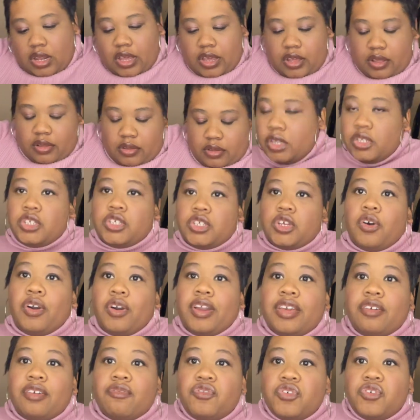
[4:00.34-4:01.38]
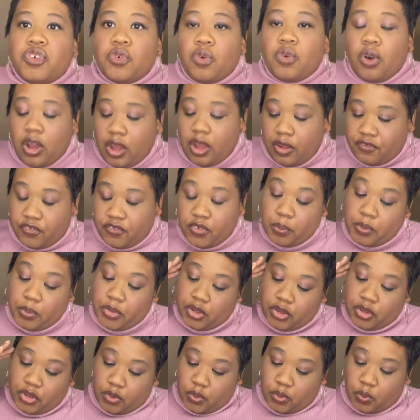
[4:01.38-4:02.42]
out. So if you are
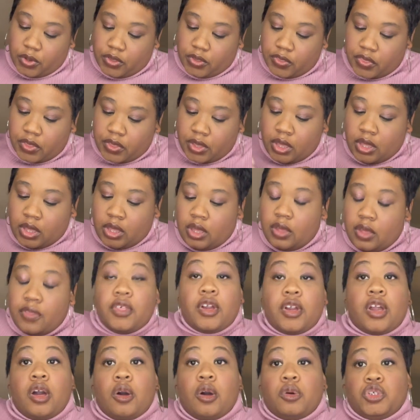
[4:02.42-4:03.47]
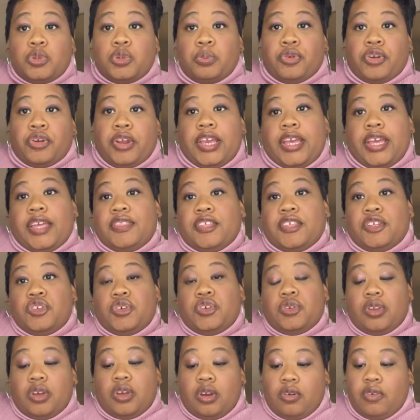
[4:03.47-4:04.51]
familiar with the Coach brand, then
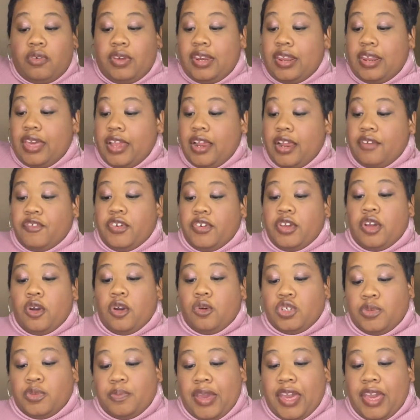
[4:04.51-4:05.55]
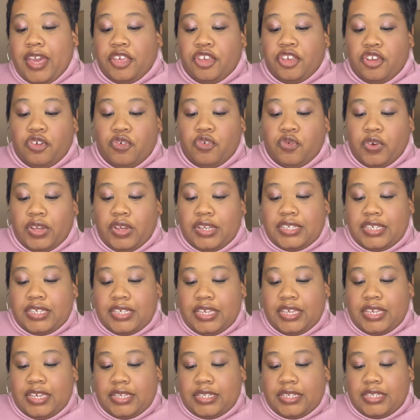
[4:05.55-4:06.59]
you know in every Coach bag, you're going to
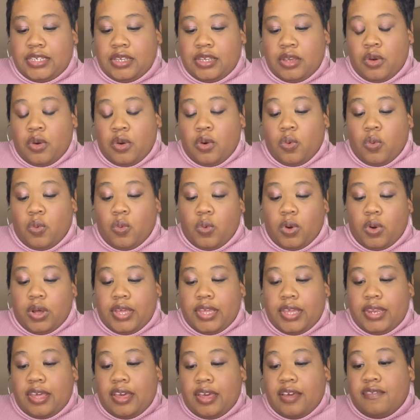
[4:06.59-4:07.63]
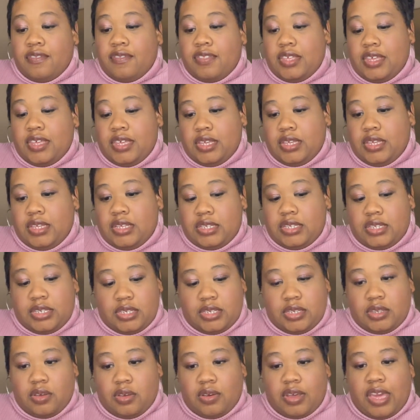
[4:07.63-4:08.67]
get one of these,
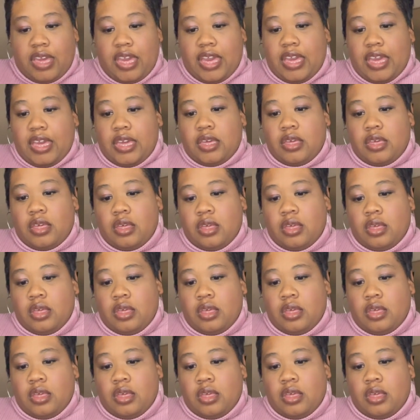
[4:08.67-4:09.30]
okay?